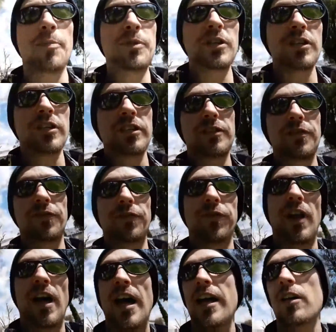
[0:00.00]
copters
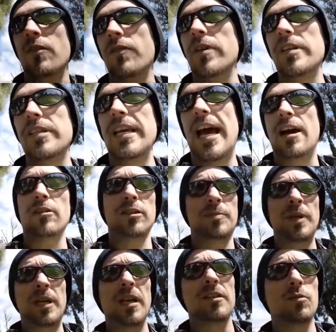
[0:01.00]
flying over his
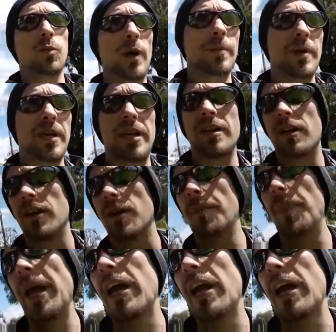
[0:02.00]
house because women are